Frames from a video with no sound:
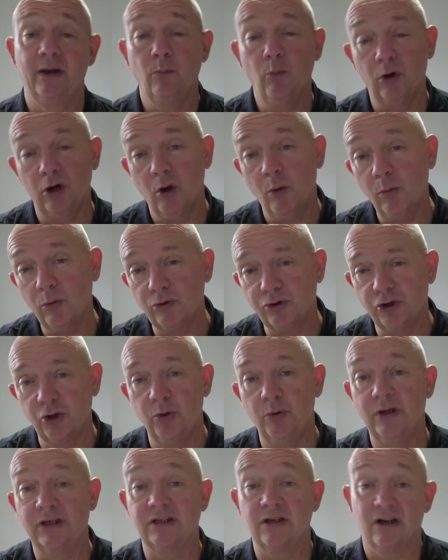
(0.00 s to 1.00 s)
And what I will
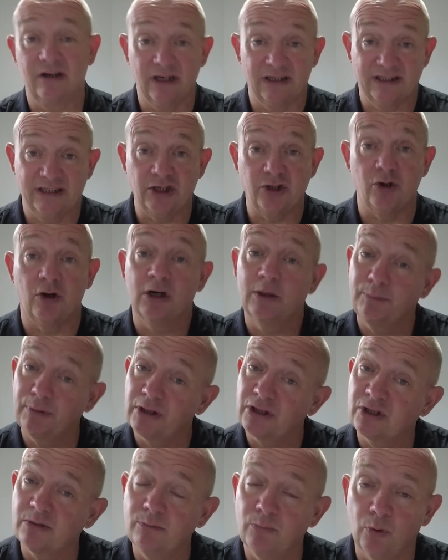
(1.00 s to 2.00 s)
do is, like I said, I'm going to
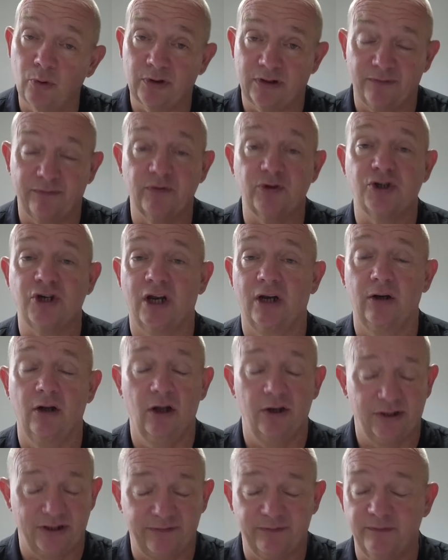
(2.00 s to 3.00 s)
bring some more different
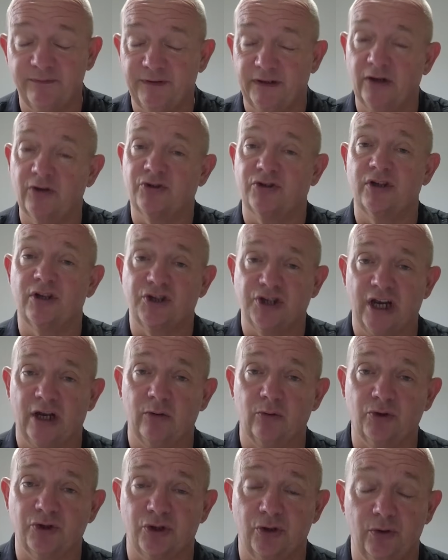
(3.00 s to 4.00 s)
videos to the
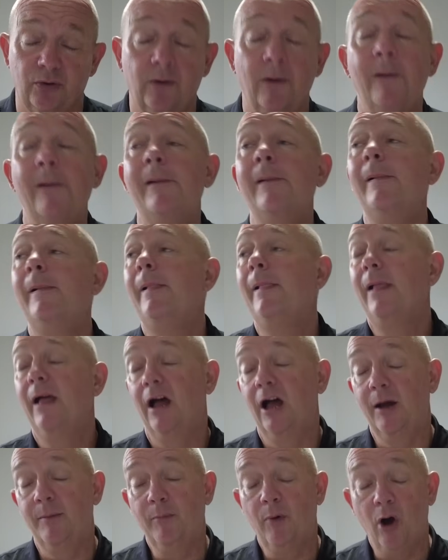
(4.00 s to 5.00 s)
channel soon.
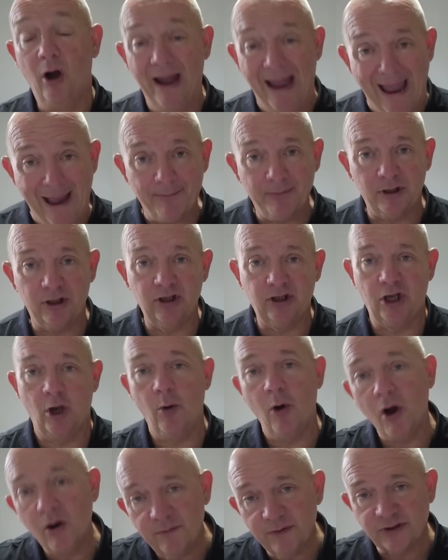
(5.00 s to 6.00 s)
I am going to
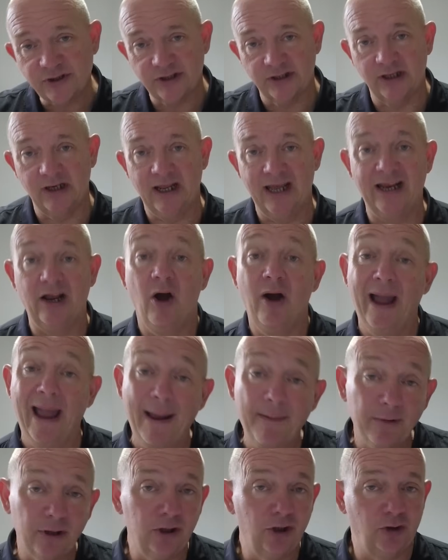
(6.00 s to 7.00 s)
go over to the lake. I
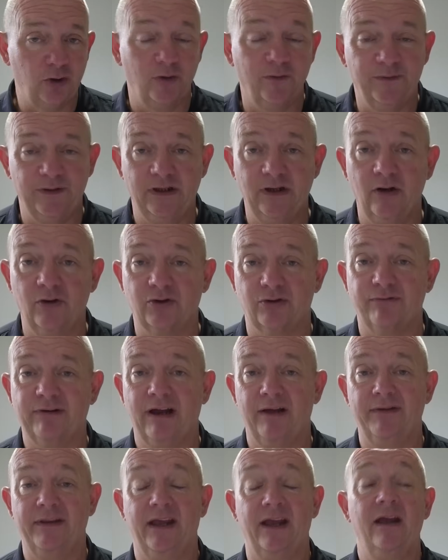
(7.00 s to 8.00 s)
am going to do videos
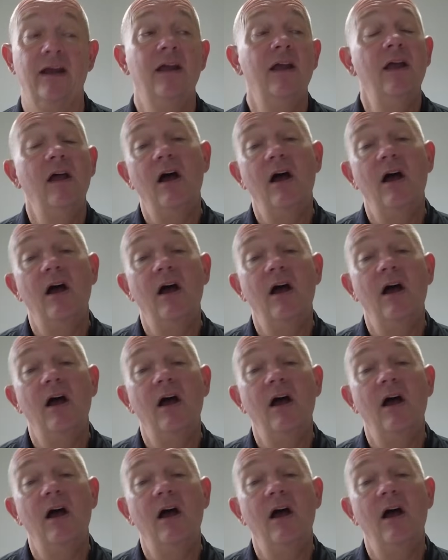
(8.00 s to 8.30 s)
around there.